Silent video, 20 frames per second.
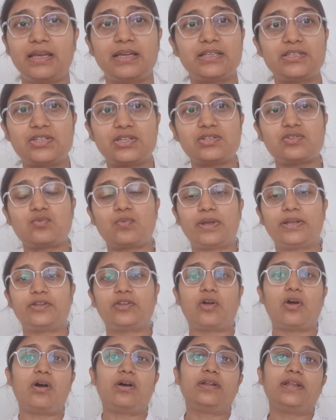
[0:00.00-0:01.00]
It just
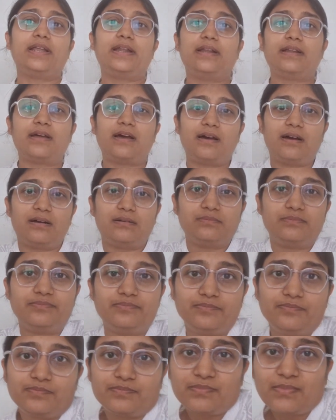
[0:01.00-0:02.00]
went on, and
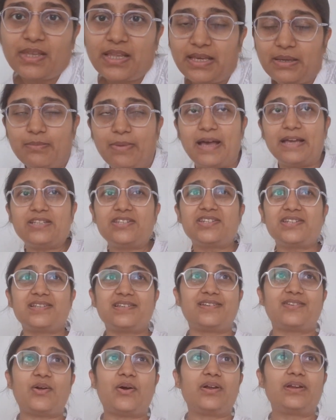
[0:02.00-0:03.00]

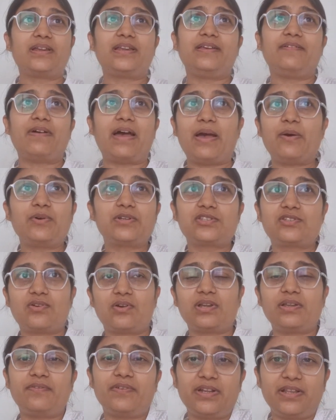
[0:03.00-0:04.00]
imagine, I was
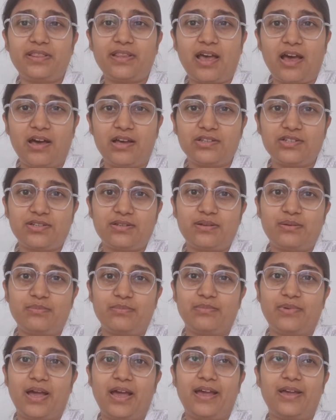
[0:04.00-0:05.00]
not even in the
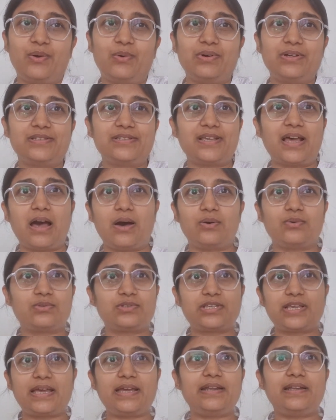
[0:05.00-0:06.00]
ashram. I was
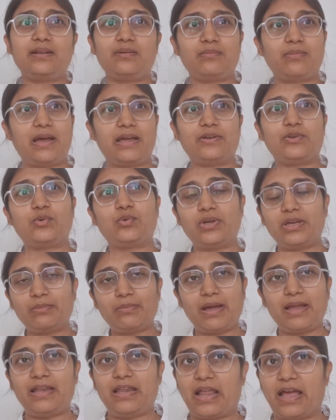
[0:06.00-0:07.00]
outside
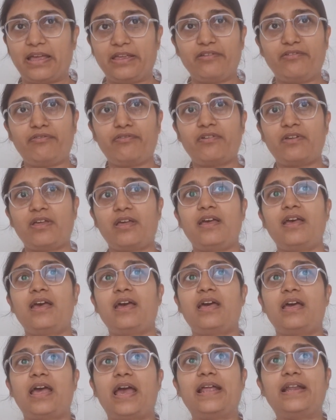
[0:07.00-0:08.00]
doing my life.
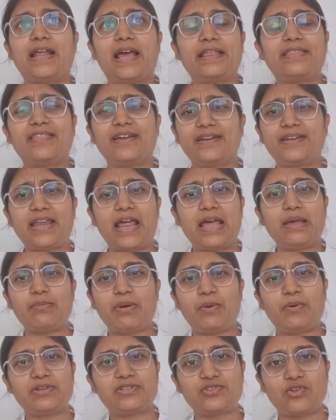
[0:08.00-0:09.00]
And at that
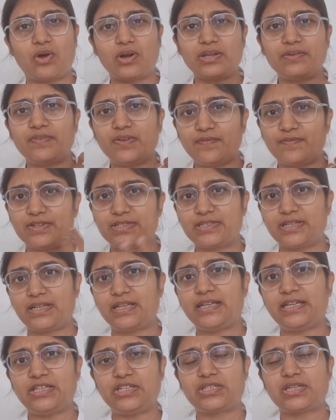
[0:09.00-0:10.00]
time, I was not even
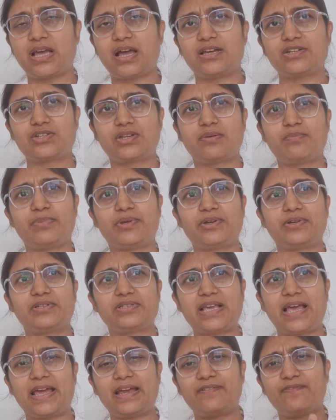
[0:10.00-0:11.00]
visiting Isha ashram
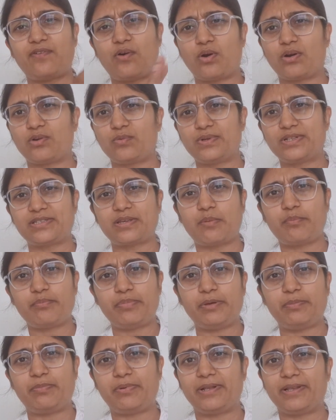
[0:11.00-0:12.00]
because I had fought with some
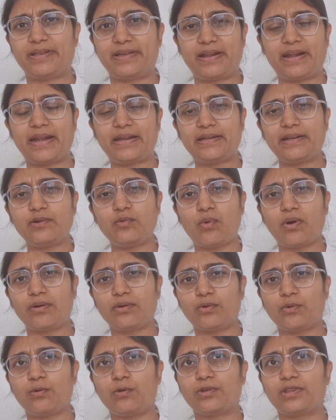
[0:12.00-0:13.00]
people there and I didn't
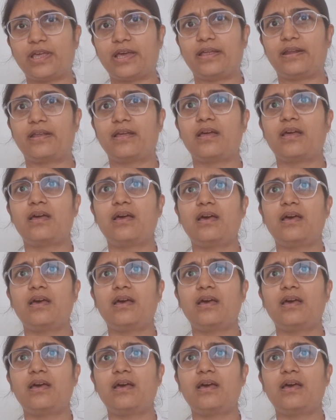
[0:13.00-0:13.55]
want to go there.